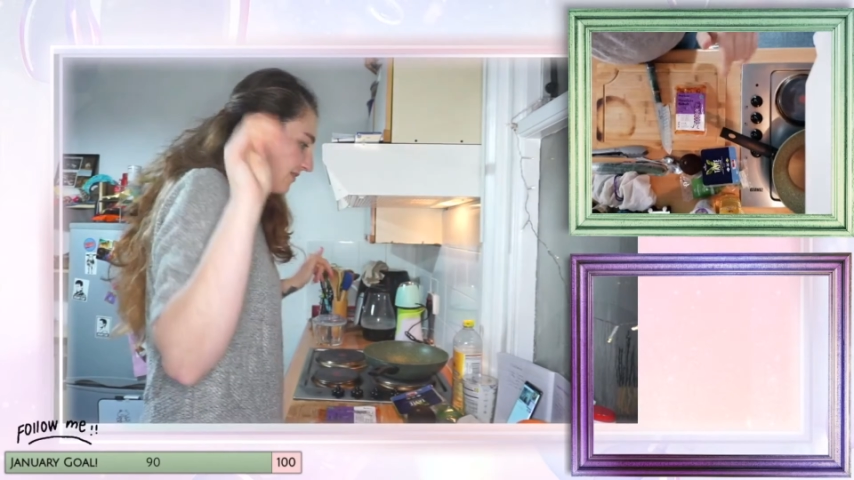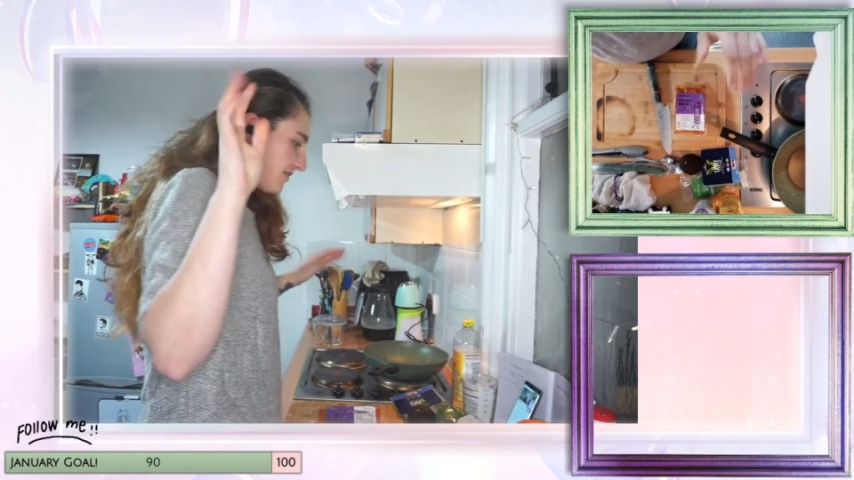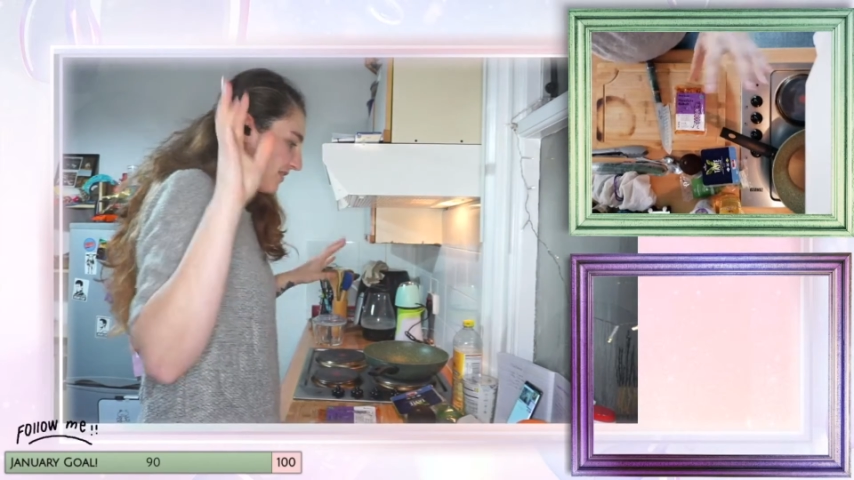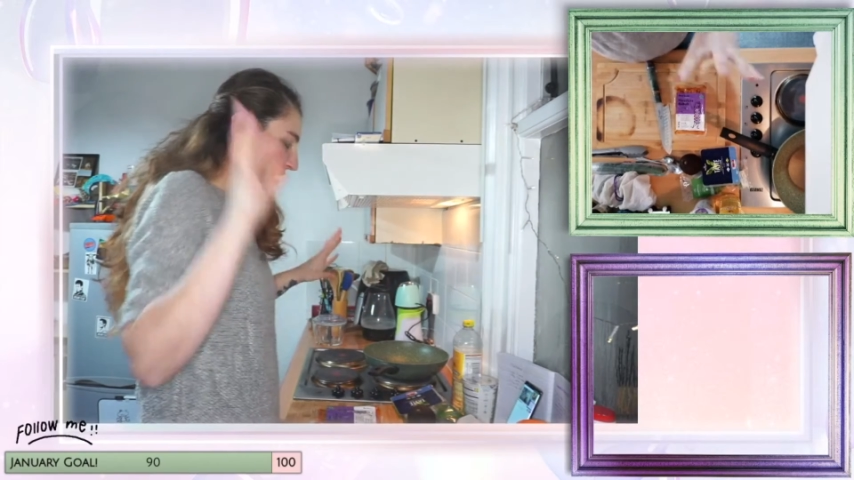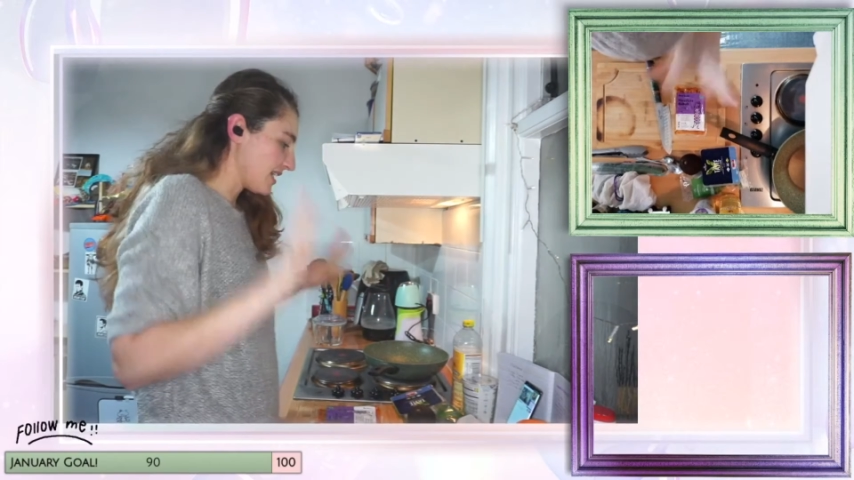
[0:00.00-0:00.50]

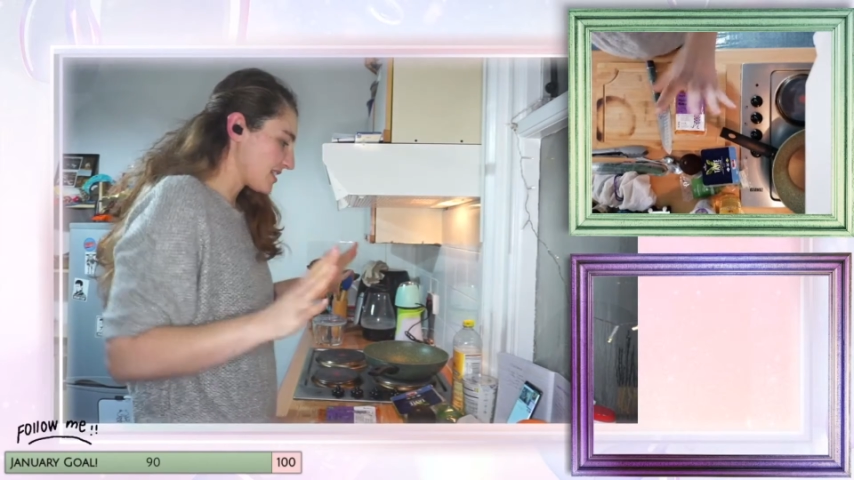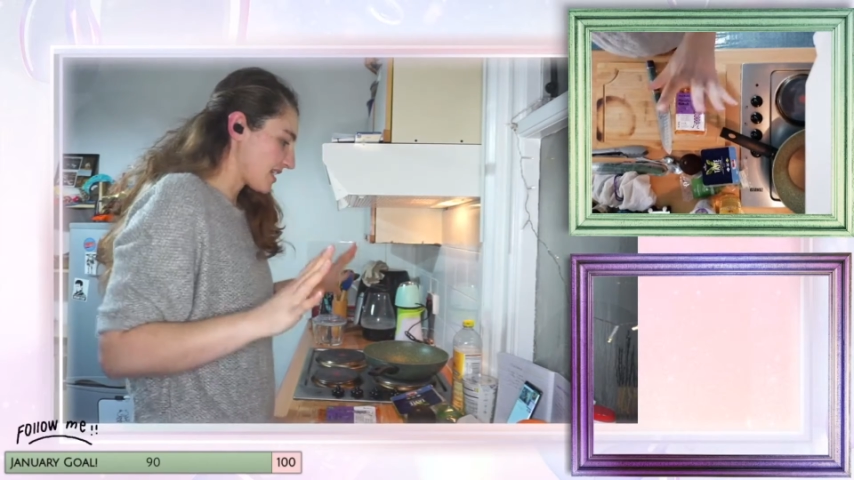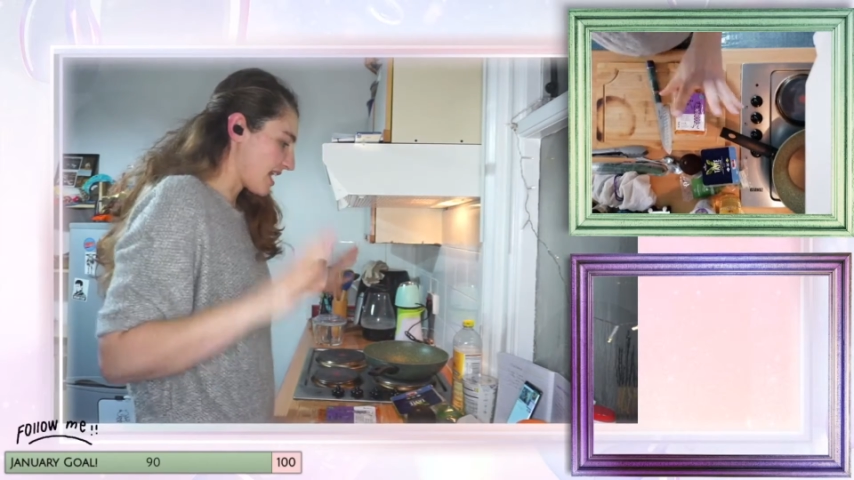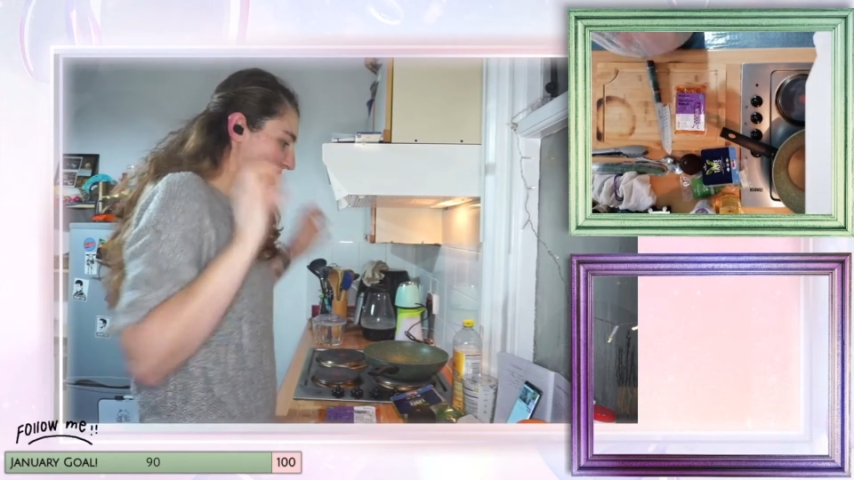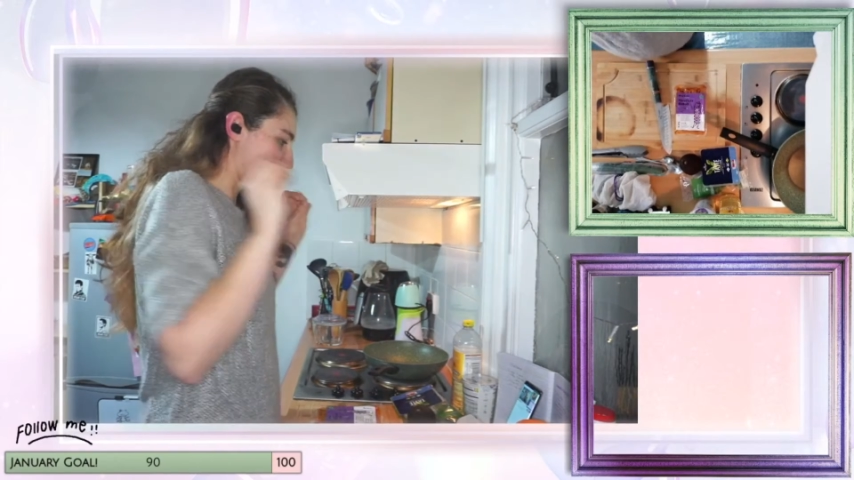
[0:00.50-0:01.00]
the
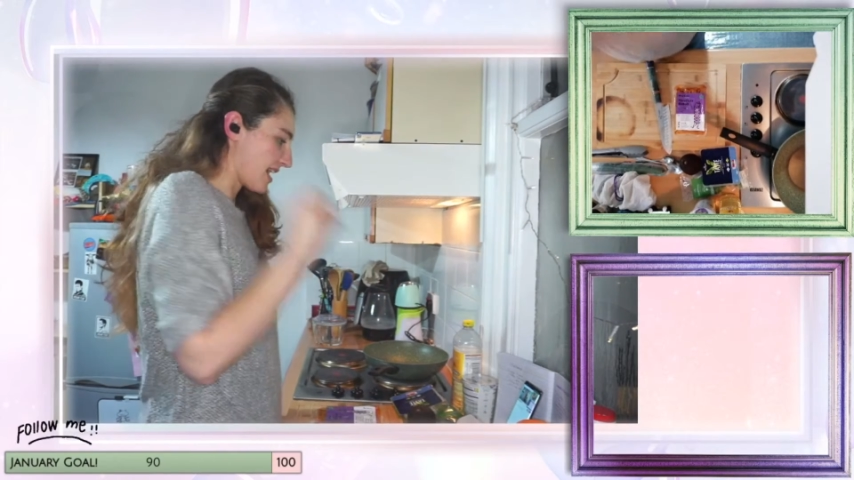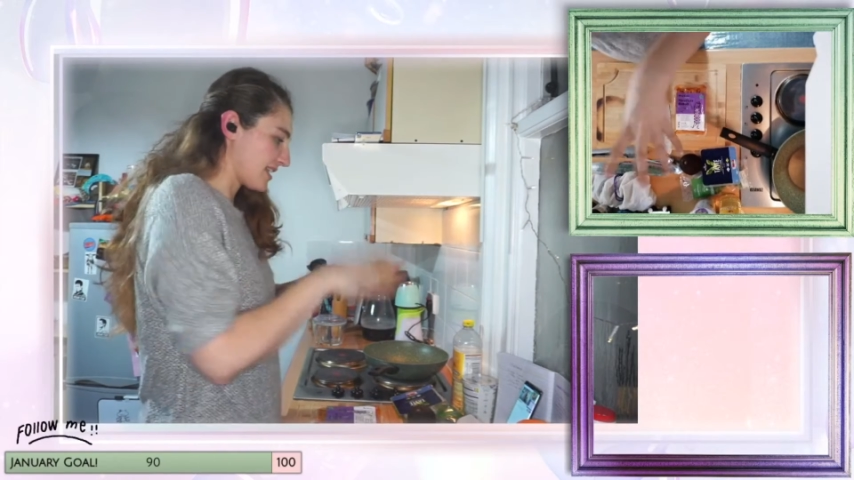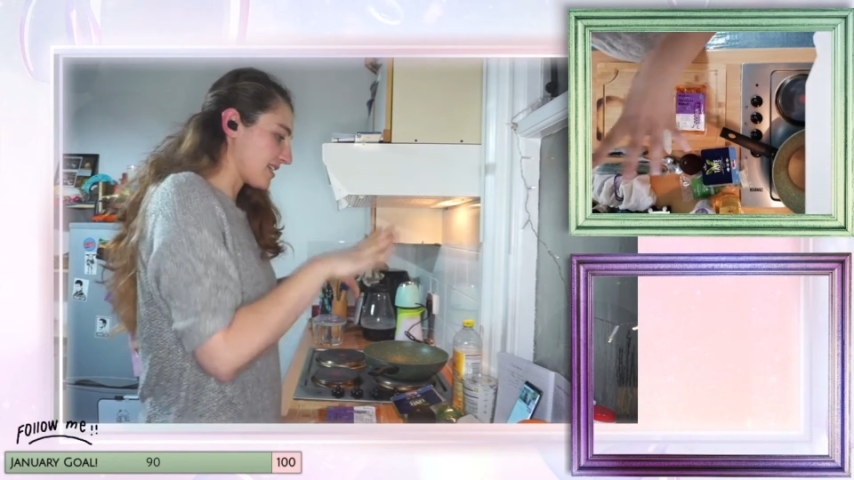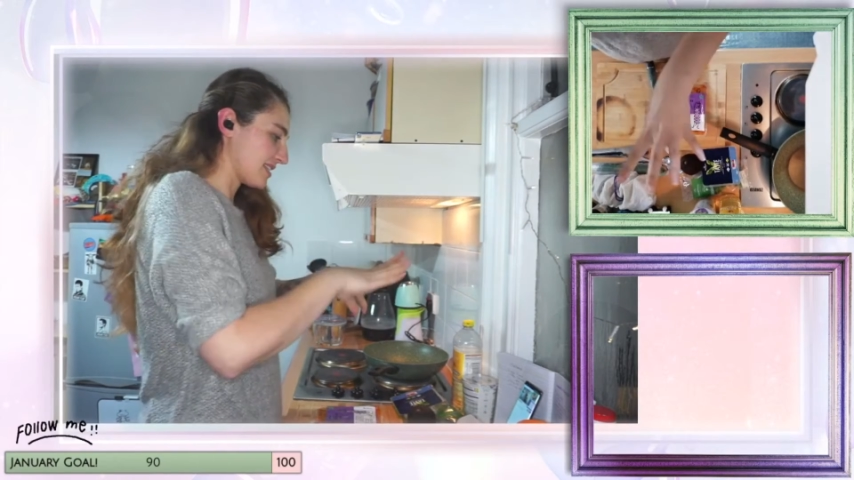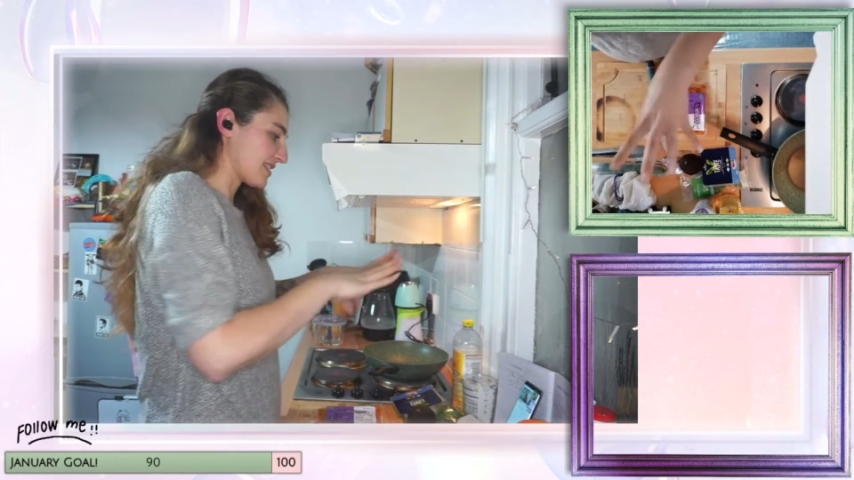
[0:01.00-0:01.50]
internet and
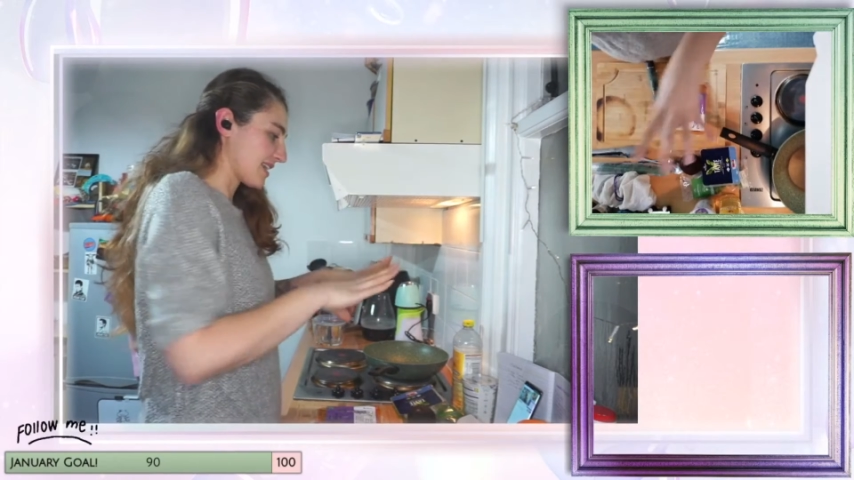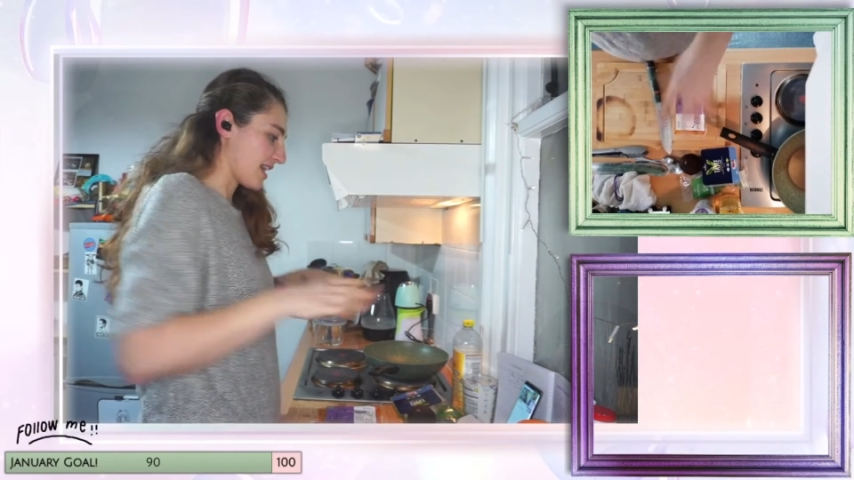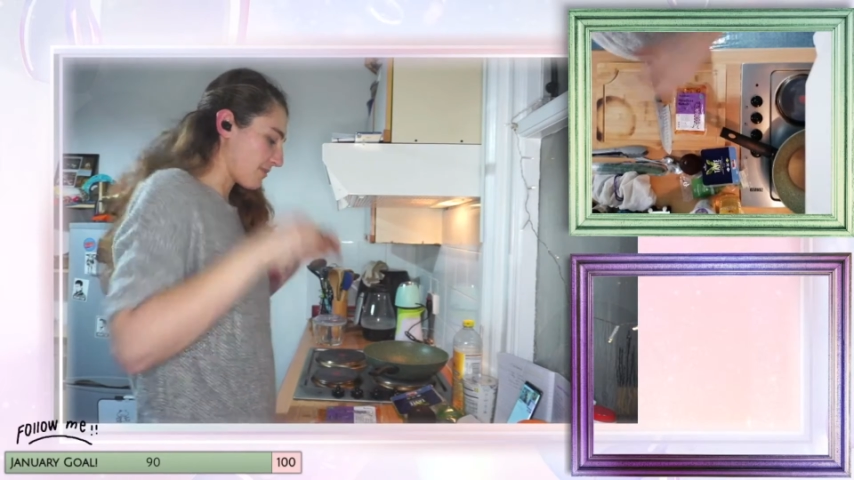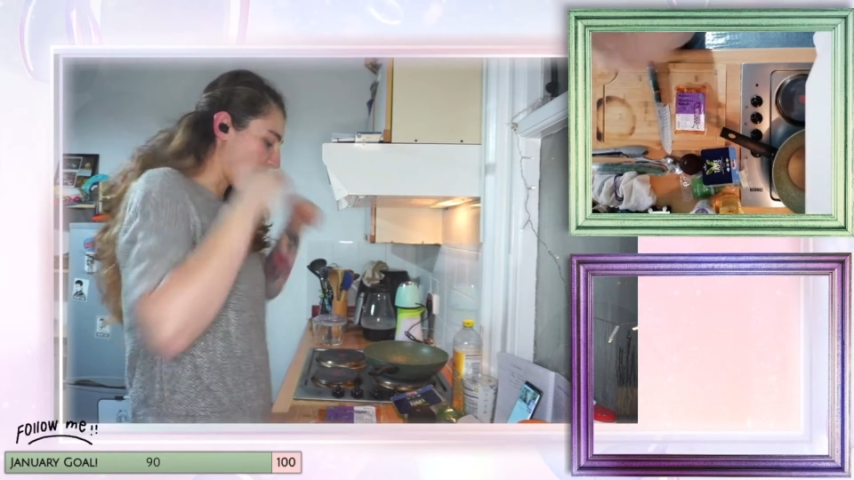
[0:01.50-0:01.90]
inside my